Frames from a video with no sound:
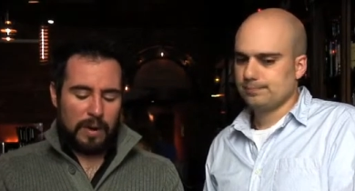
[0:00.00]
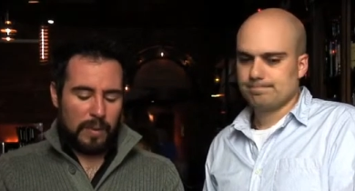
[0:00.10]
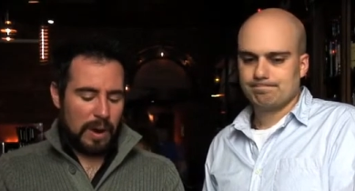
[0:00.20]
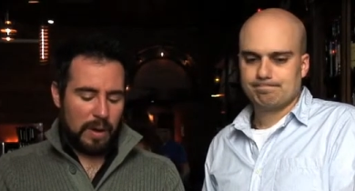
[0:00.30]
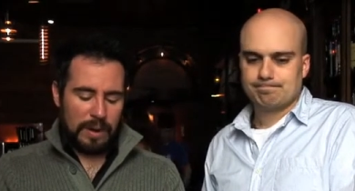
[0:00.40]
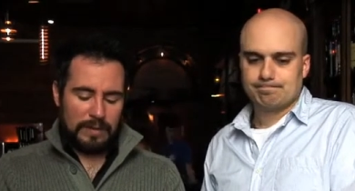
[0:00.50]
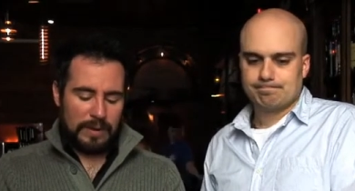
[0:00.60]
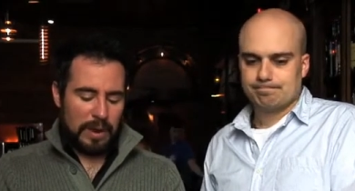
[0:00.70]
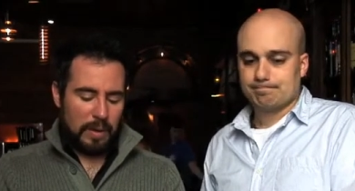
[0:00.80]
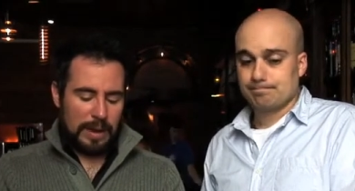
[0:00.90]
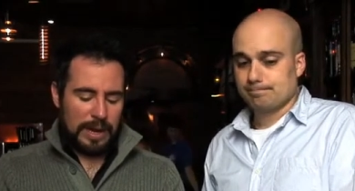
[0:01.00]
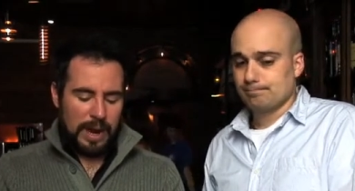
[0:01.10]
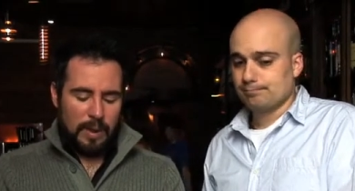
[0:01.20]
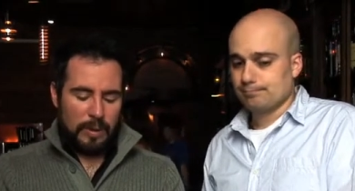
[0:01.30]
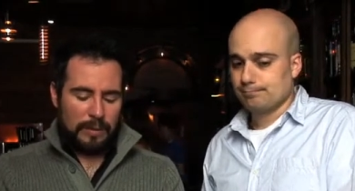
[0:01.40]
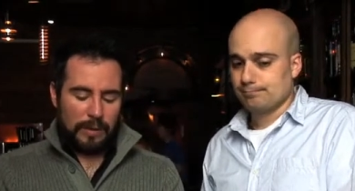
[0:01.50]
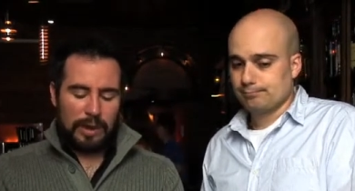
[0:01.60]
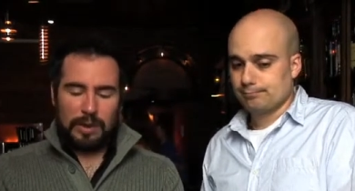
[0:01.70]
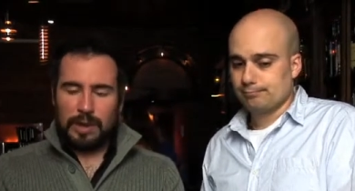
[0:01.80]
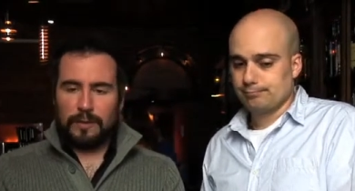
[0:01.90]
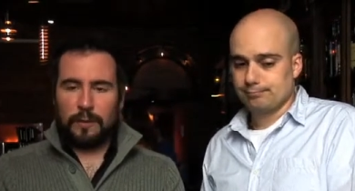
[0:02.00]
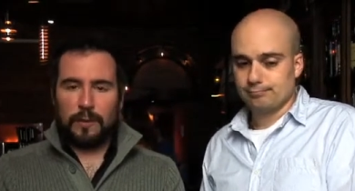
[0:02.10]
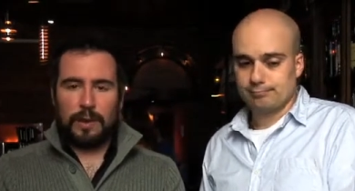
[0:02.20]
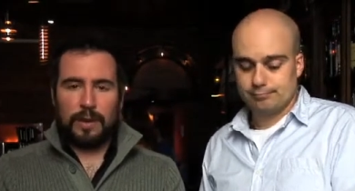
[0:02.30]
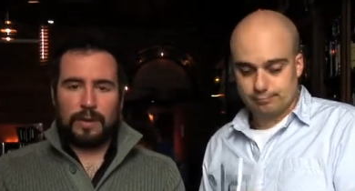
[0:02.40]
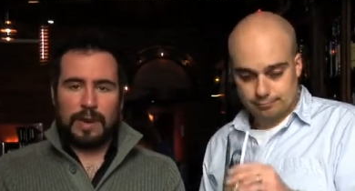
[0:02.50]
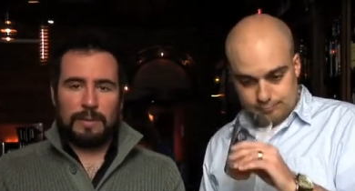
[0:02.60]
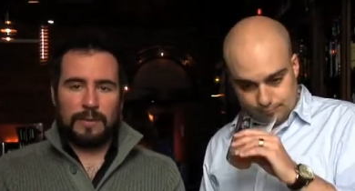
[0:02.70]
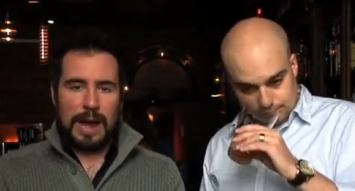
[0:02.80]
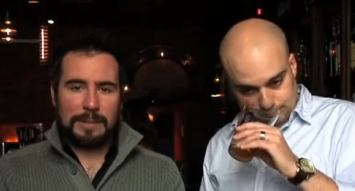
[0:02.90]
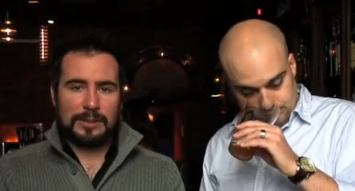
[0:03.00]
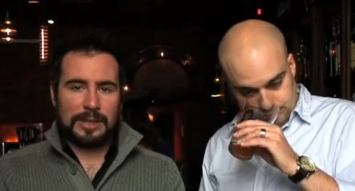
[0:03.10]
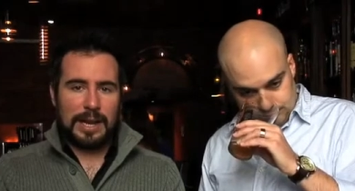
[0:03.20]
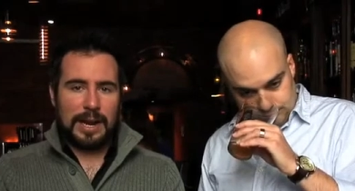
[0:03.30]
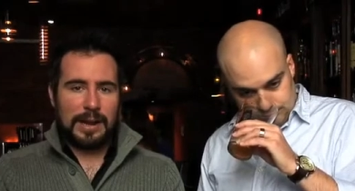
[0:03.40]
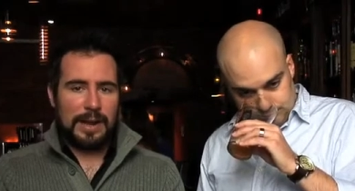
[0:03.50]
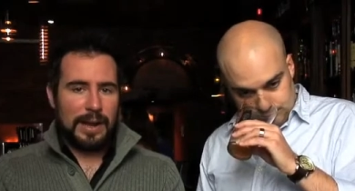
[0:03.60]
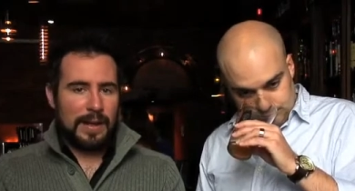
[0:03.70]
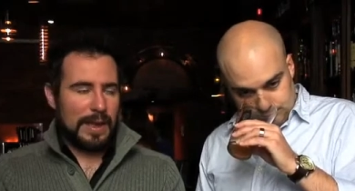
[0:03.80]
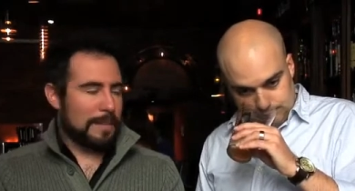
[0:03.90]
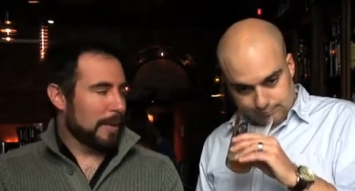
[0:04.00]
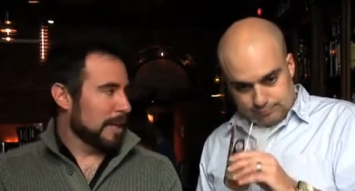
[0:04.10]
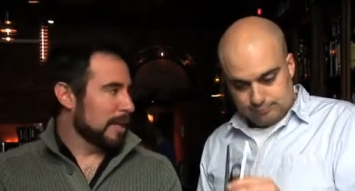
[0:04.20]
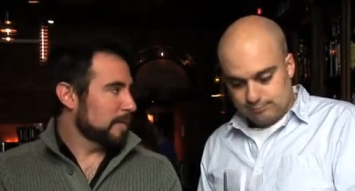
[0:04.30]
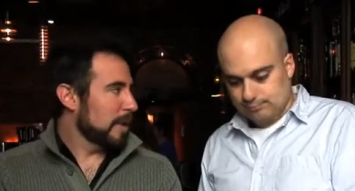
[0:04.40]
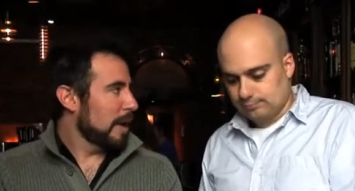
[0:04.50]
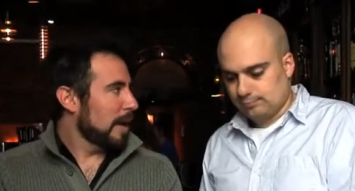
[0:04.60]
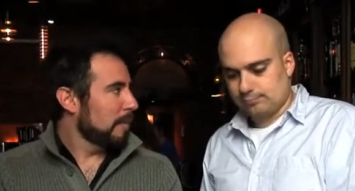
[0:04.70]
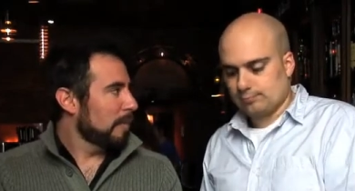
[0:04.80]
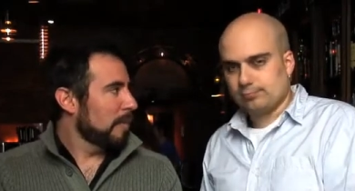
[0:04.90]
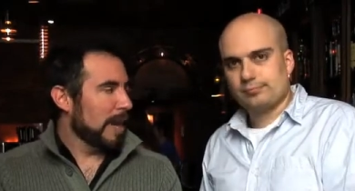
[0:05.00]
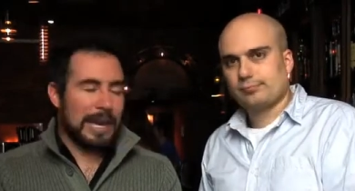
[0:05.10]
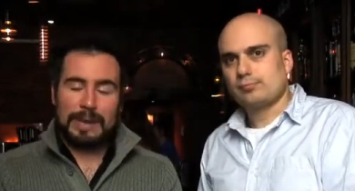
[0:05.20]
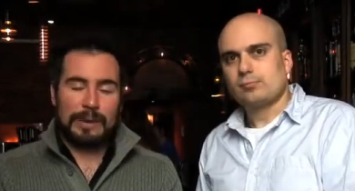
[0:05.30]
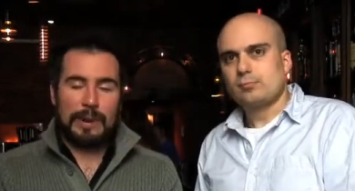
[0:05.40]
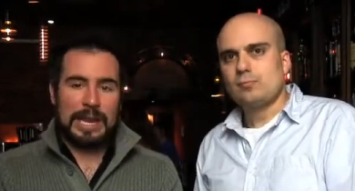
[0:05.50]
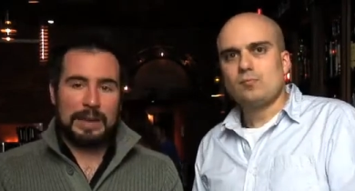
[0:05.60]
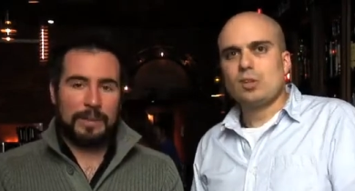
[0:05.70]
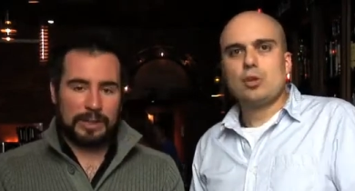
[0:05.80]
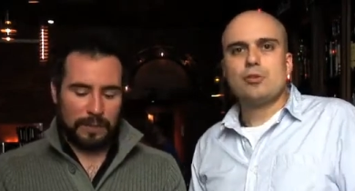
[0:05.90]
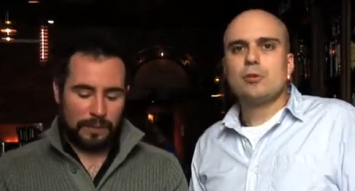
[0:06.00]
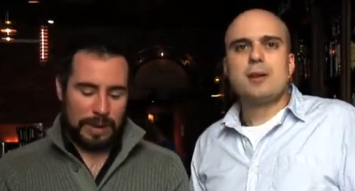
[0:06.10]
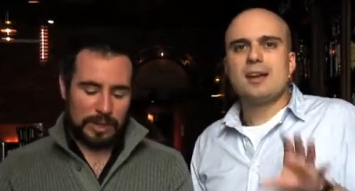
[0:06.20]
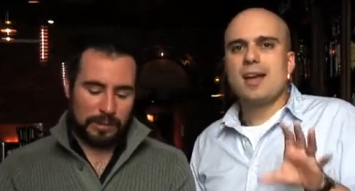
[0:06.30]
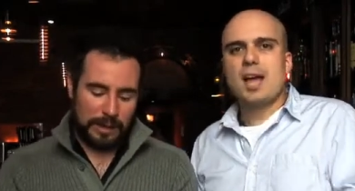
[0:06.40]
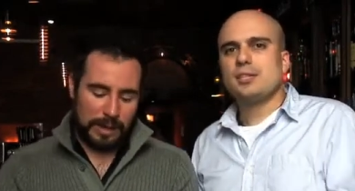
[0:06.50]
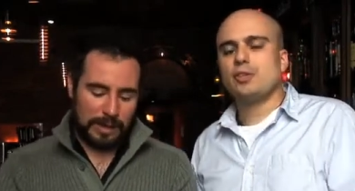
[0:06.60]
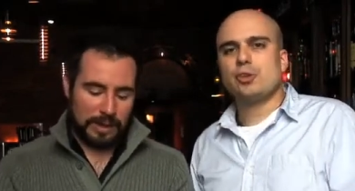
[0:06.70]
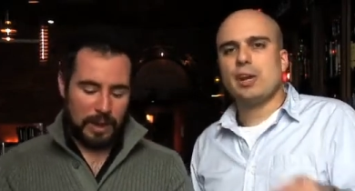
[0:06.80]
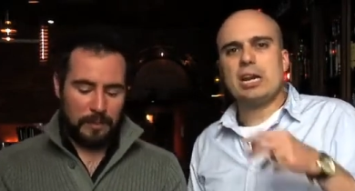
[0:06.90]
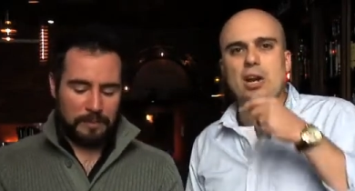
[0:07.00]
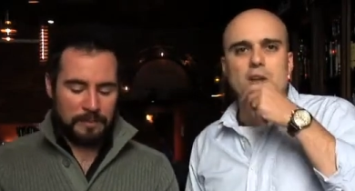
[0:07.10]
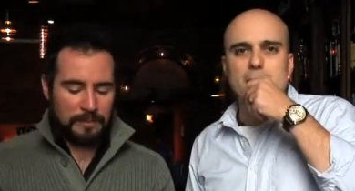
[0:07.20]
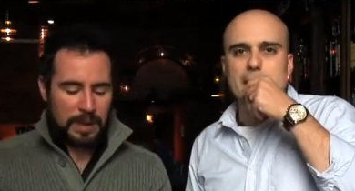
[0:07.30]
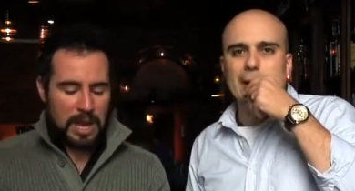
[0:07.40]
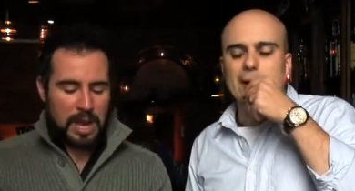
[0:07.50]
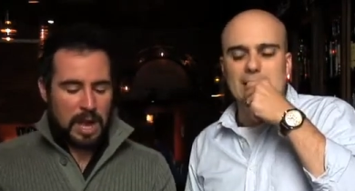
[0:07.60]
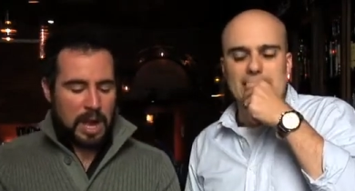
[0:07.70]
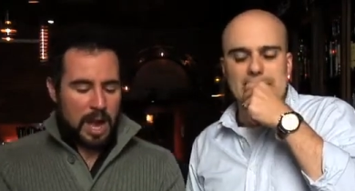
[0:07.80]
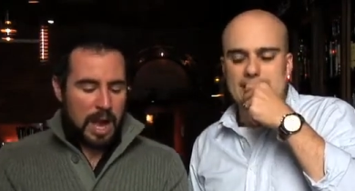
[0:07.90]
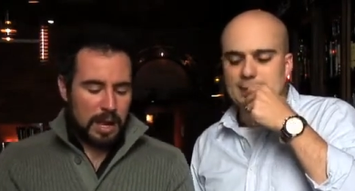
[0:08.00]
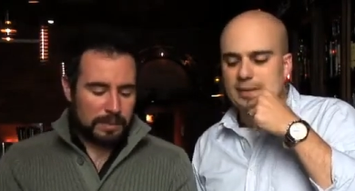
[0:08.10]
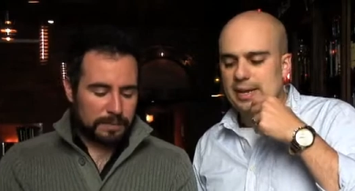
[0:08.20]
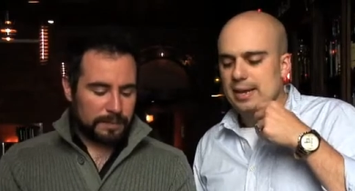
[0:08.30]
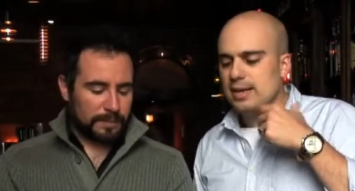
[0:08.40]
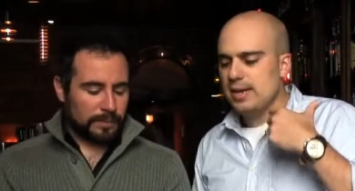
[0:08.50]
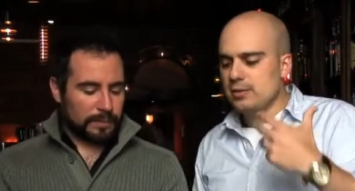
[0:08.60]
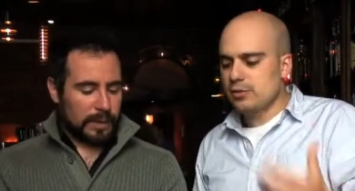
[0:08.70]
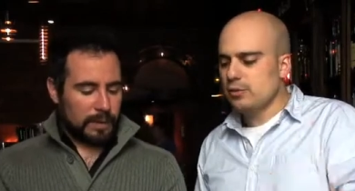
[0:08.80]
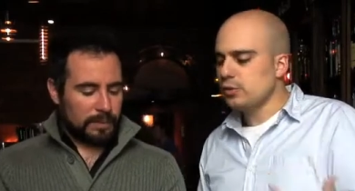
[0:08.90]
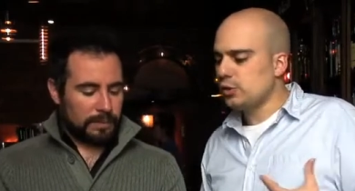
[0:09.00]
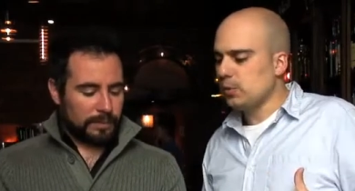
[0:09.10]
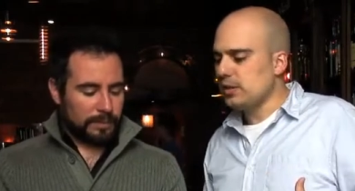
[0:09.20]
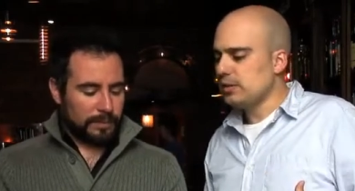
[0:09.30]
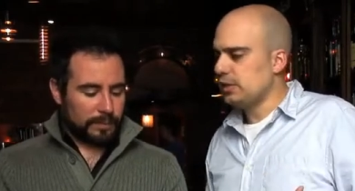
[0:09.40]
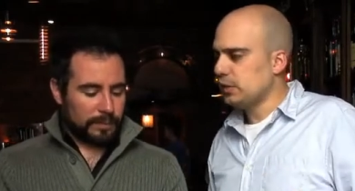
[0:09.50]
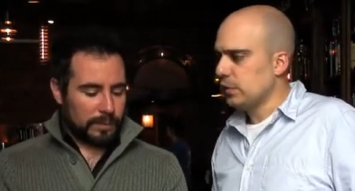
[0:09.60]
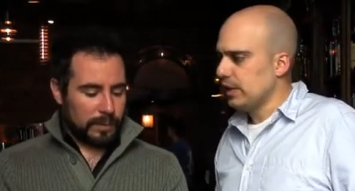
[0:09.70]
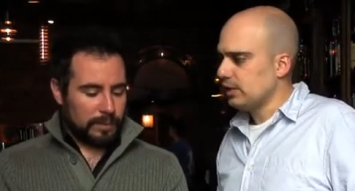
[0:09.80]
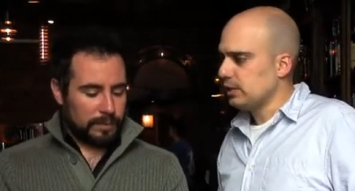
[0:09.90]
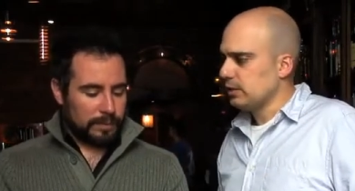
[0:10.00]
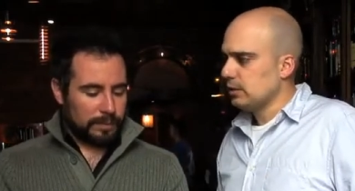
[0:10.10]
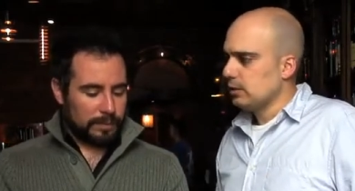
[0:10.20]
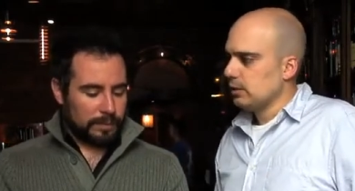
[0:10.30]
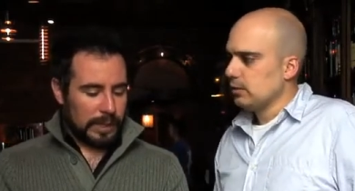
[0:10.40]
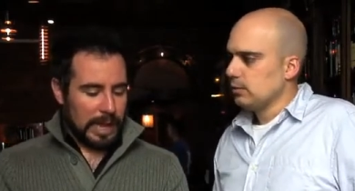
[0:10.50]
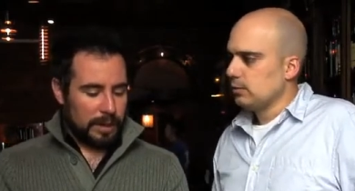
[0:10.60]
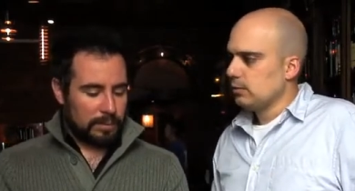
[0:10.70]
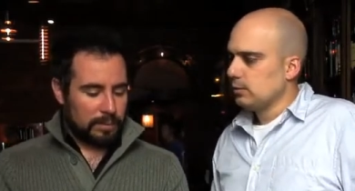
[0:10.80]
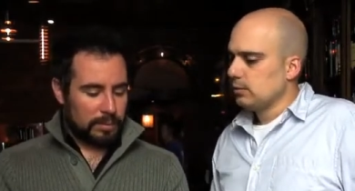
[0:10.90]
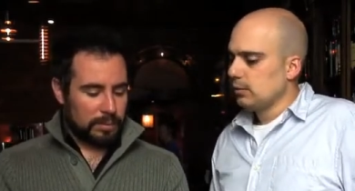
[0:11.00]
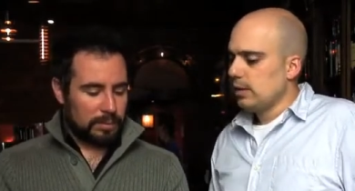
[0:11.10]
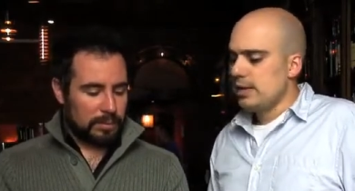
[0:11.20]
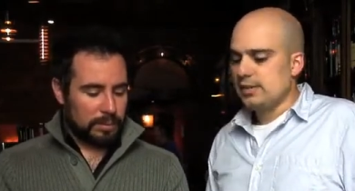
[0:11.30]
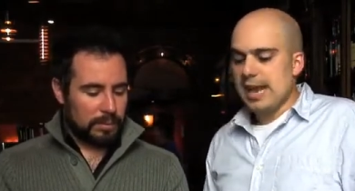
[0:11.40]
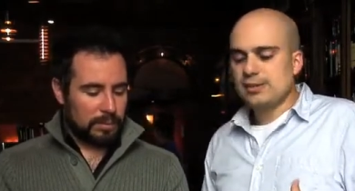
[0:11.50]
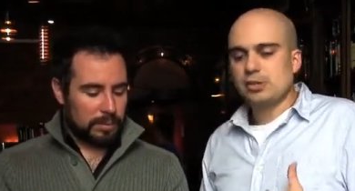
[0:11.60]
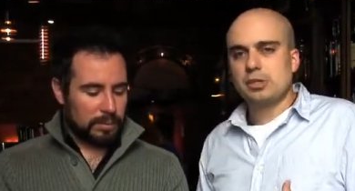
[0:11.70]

Speaker 1: well, even though we really looked for the type of hops that they put in this, but we didn't get much
Speaker 2: information. They're not concentrating on them at all. And the sweetness in this is actually